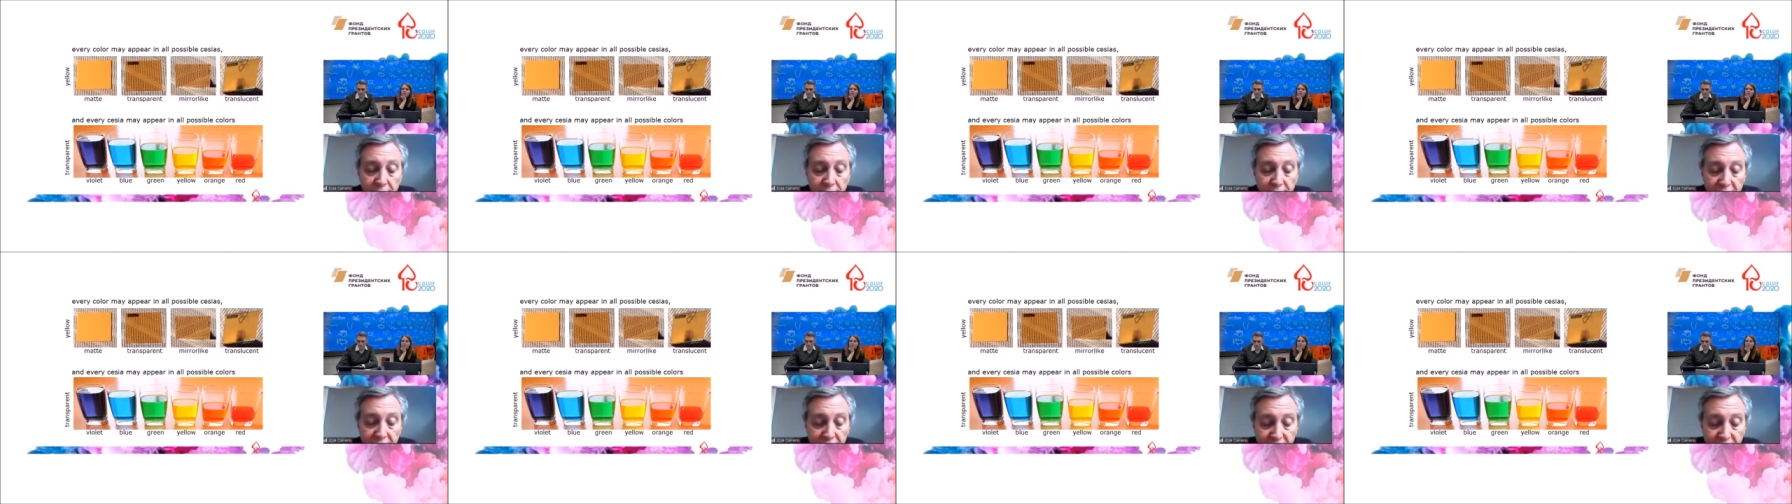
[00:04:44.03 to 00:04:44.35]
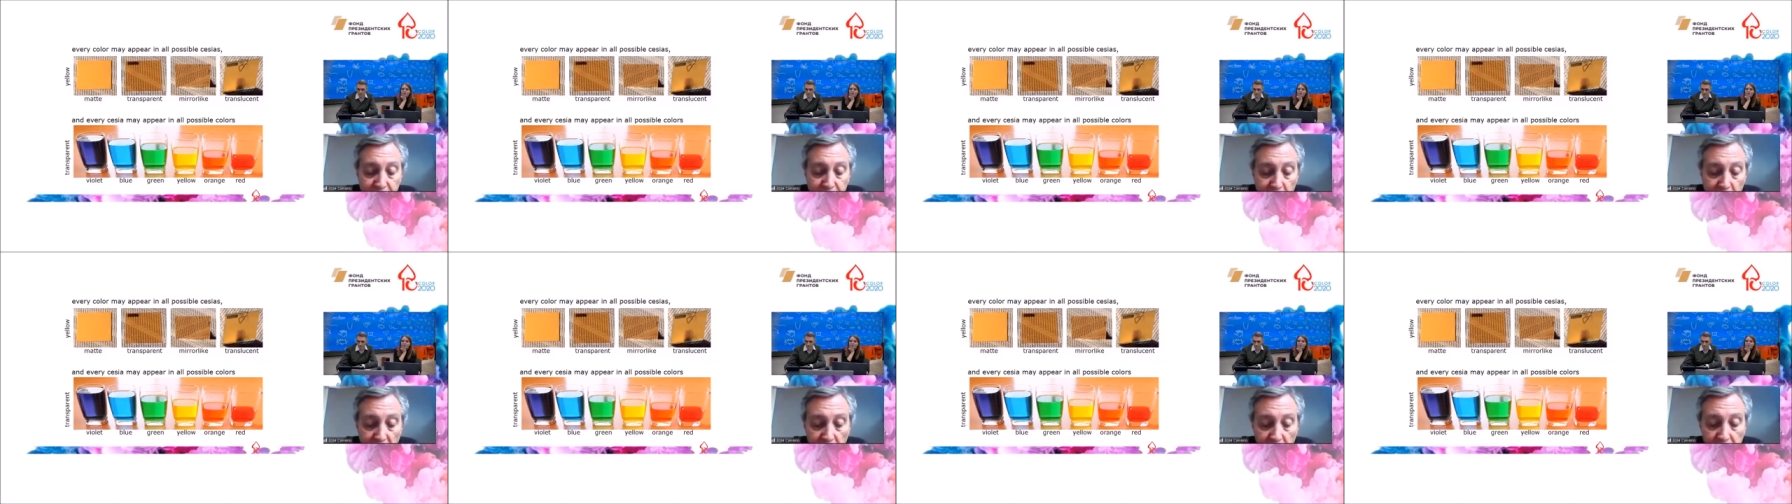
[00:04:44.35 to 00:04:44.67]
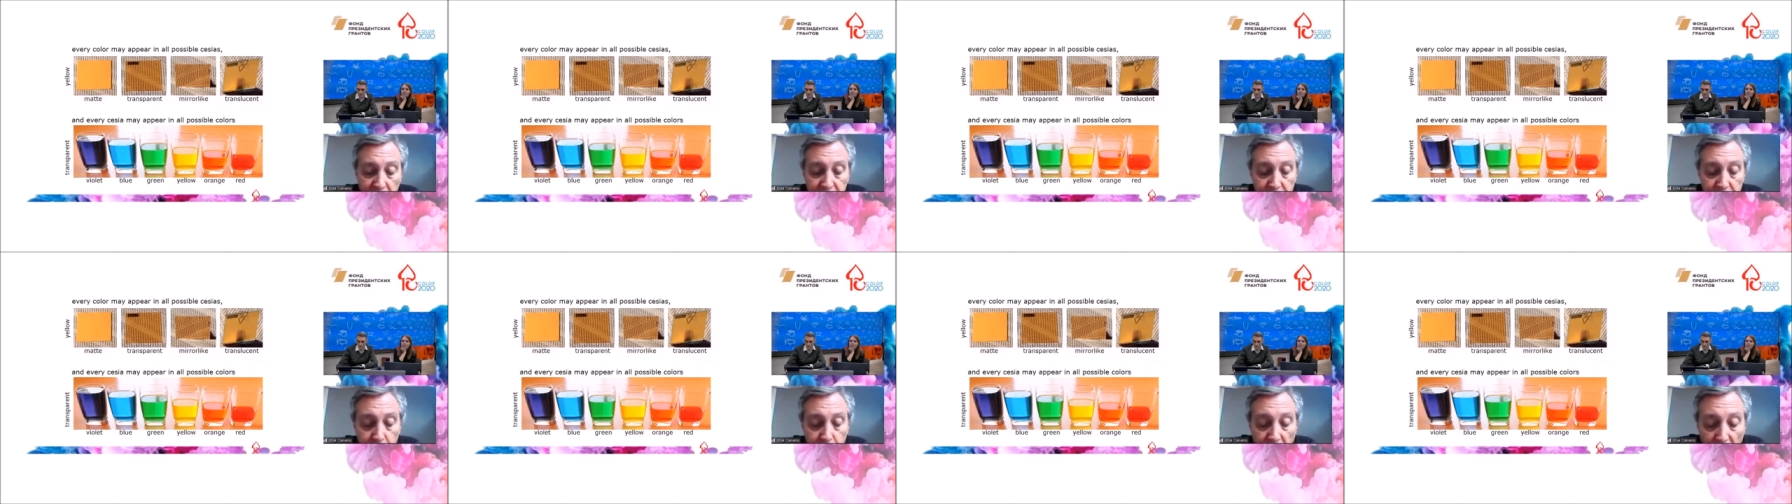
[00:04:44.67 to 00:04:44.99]

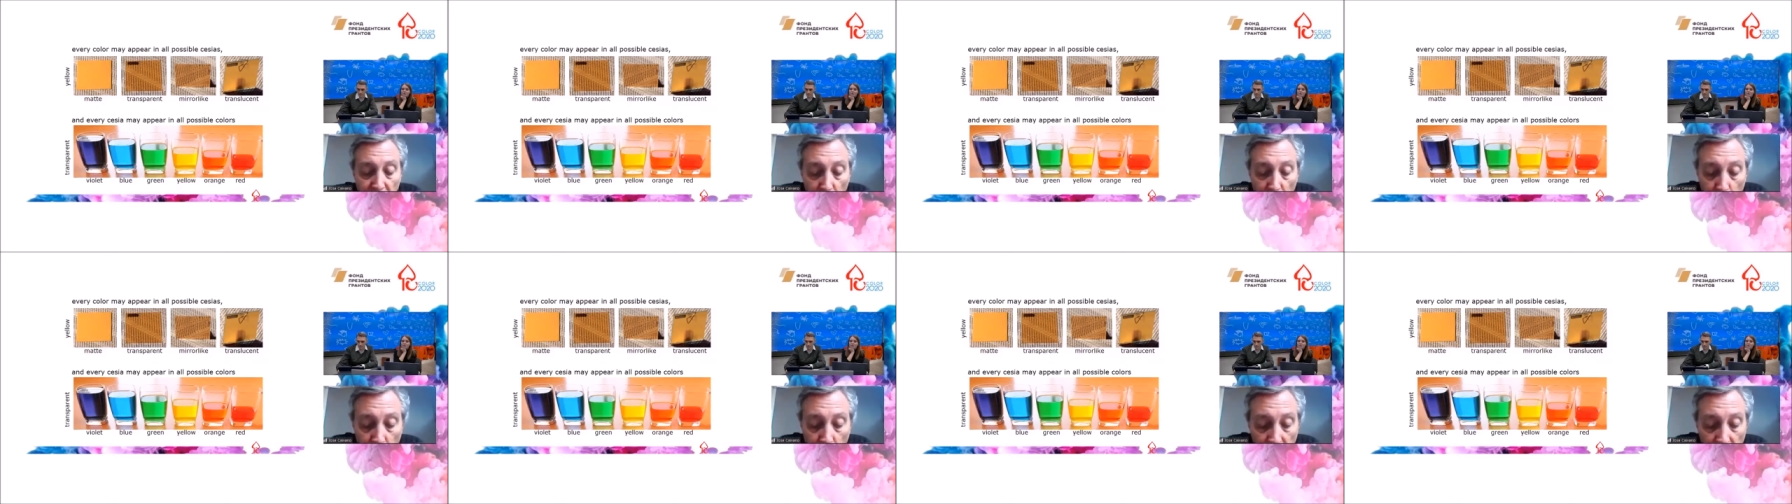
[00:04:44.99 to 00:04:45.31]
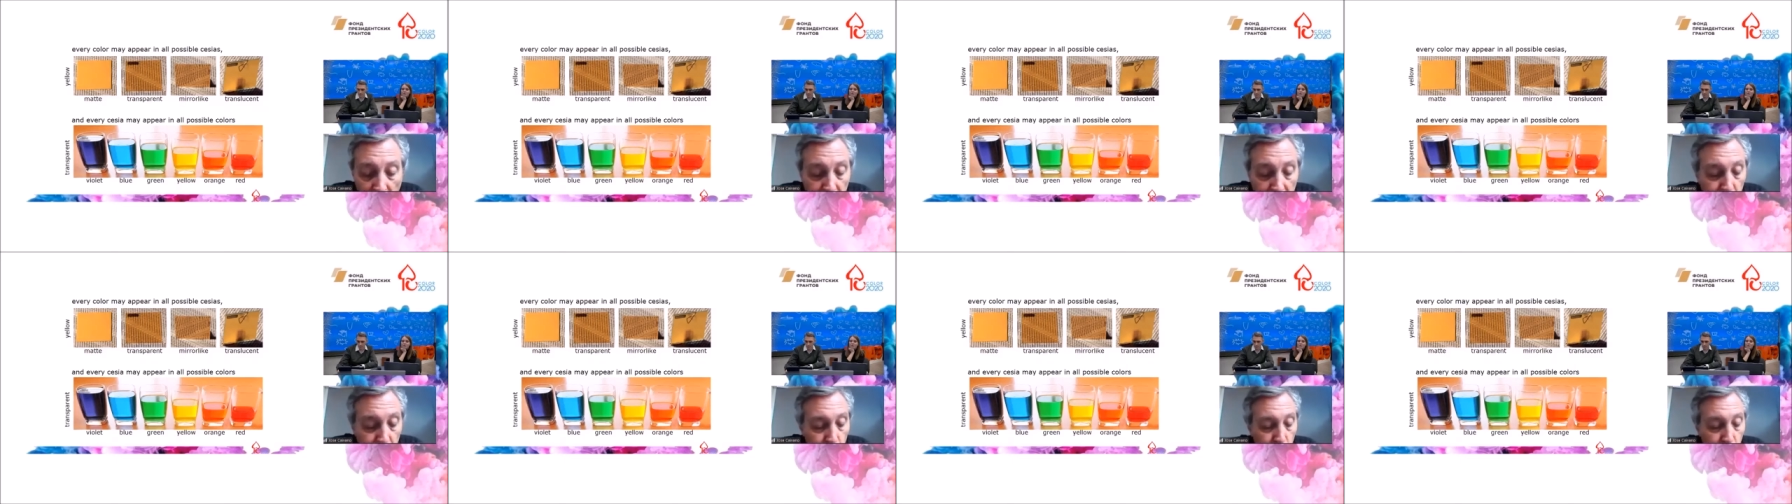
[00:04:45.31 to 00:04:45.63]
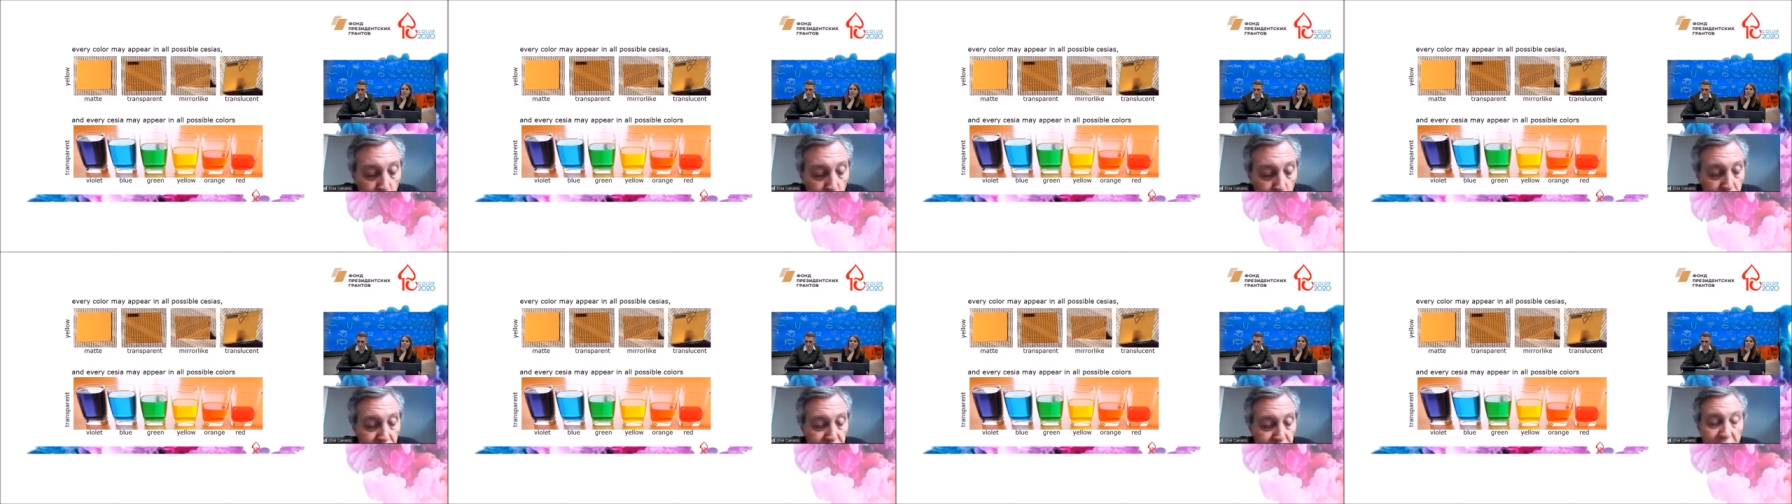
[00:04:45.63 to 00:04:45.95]
transparent, mirror-like or
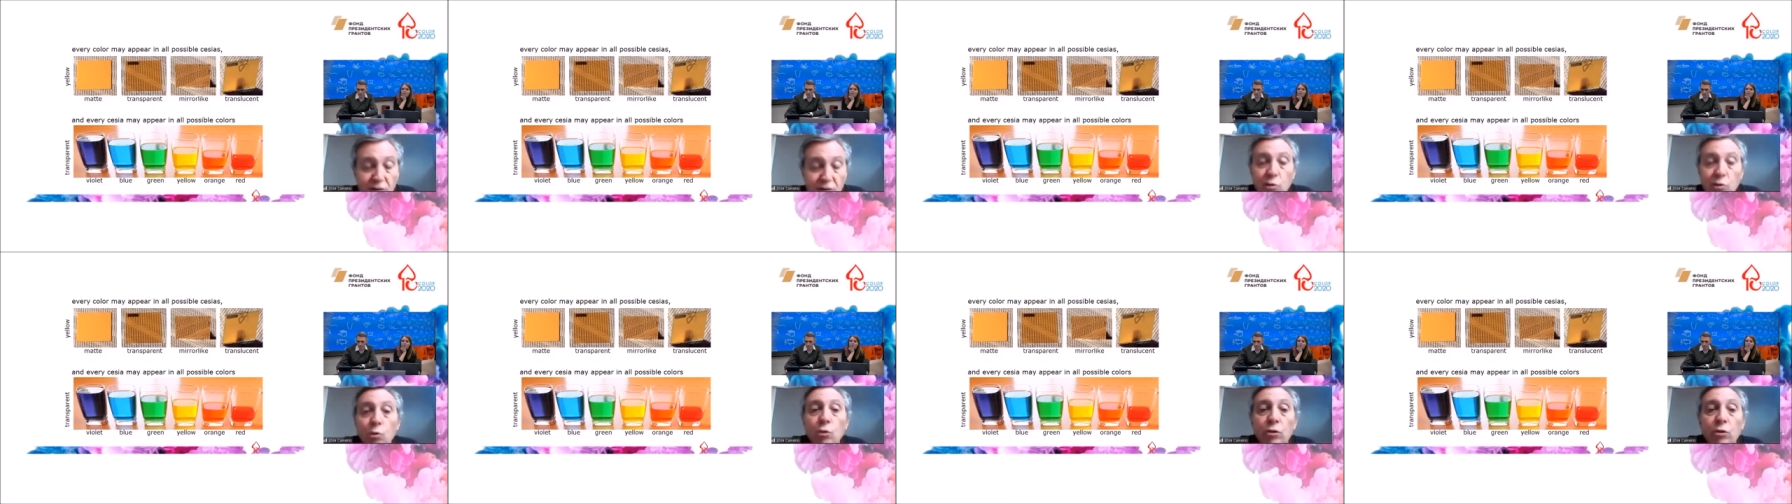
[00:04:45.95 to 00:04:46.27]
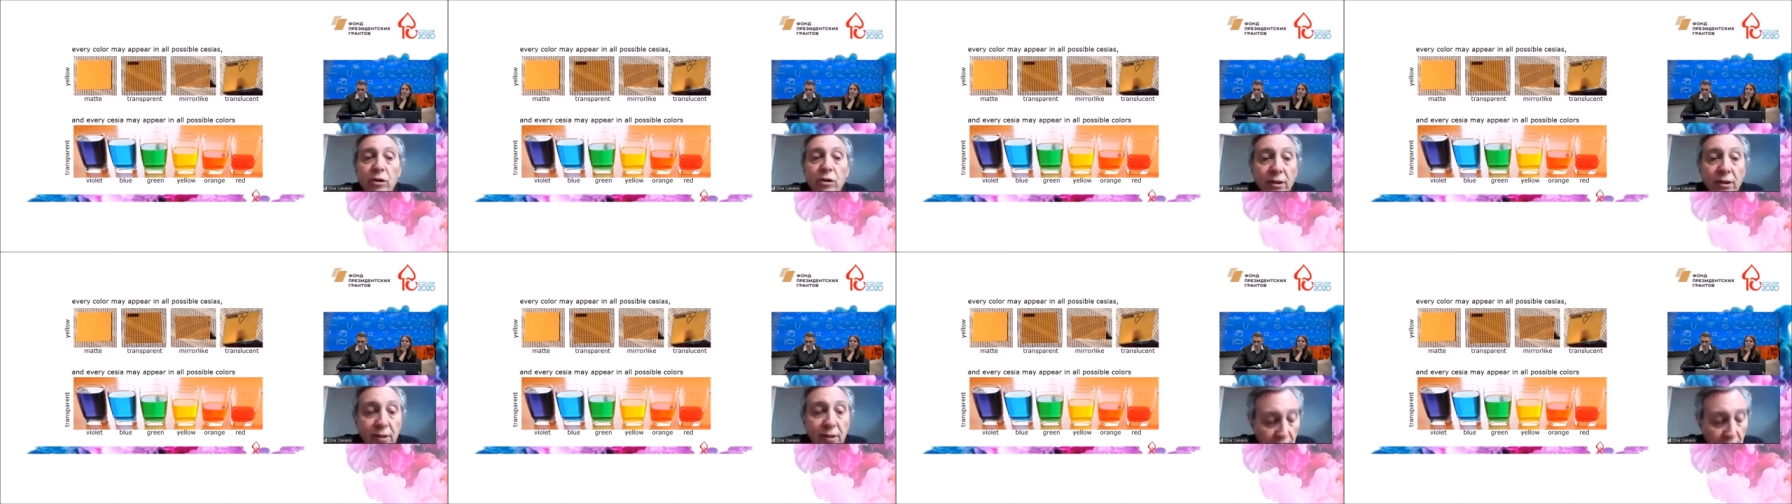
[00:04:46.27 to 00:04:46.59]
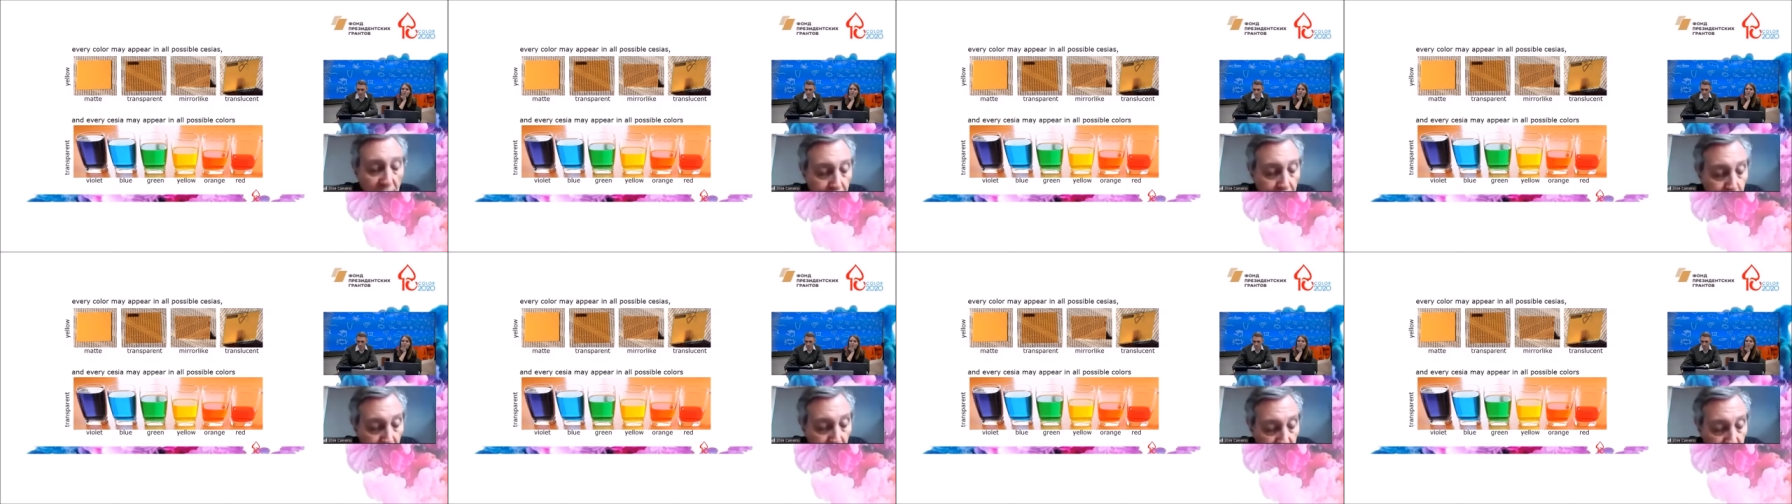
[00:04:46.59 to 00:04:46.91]
translucent
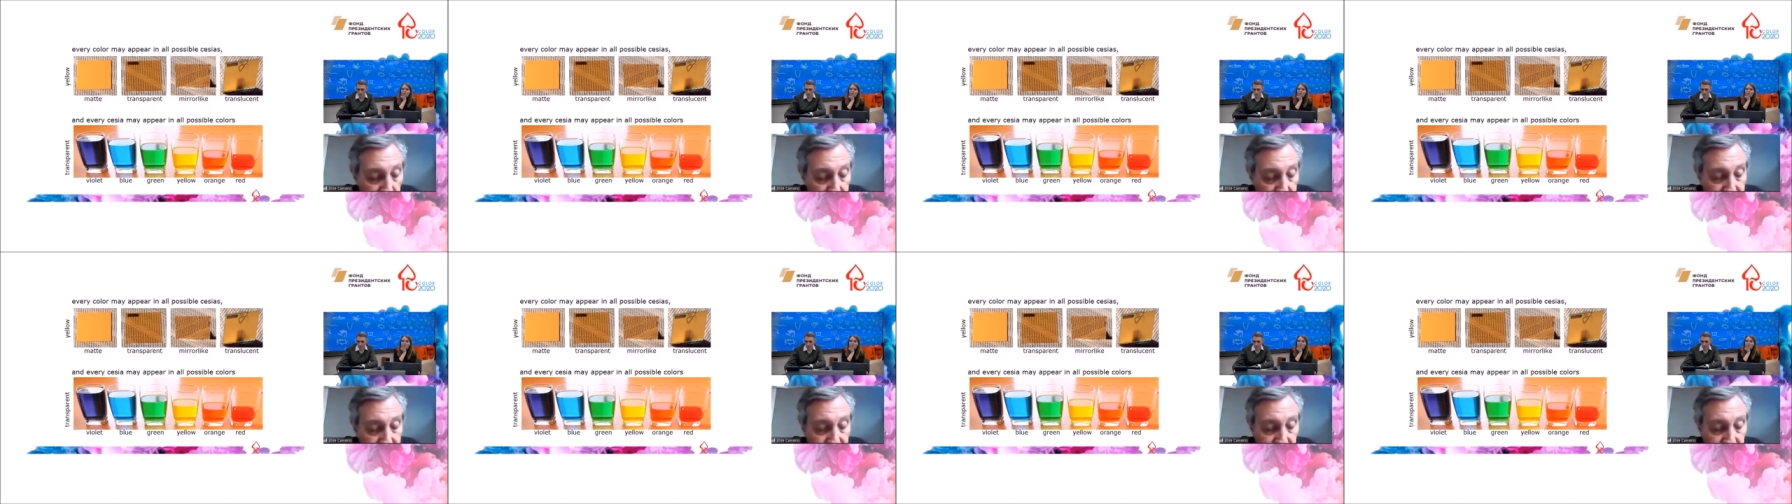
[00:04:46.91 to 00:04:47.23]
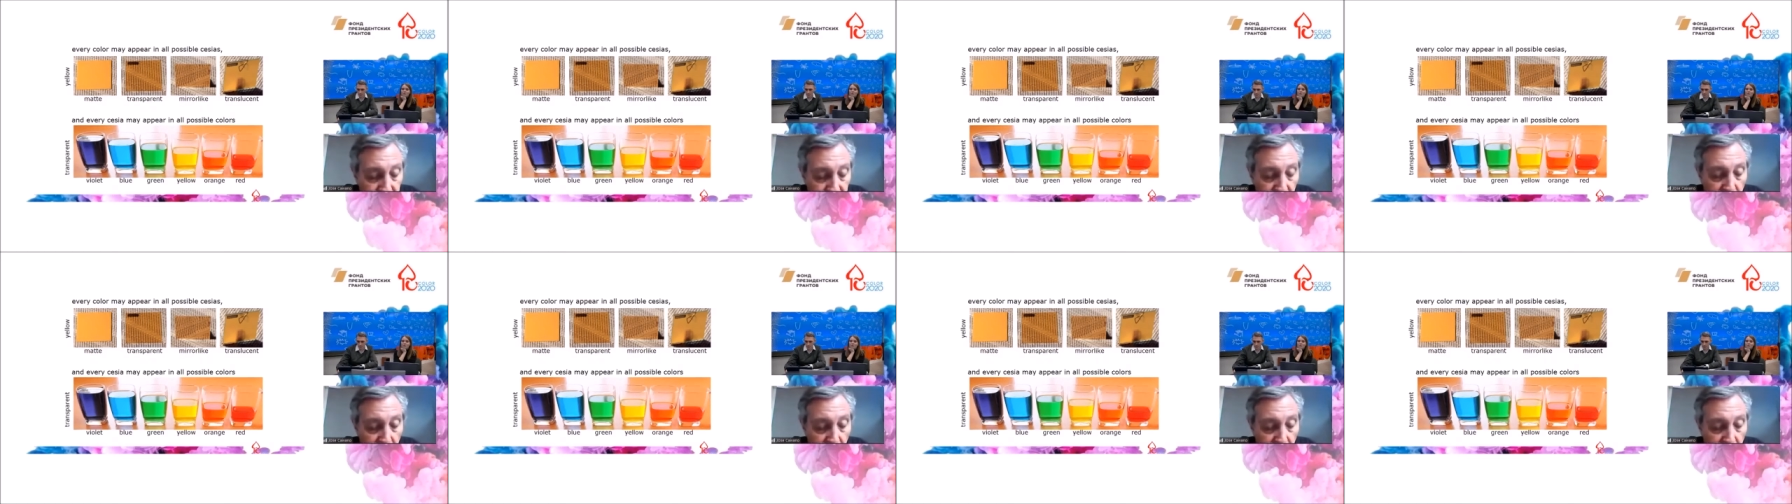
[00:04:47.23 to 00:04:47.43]
appearance.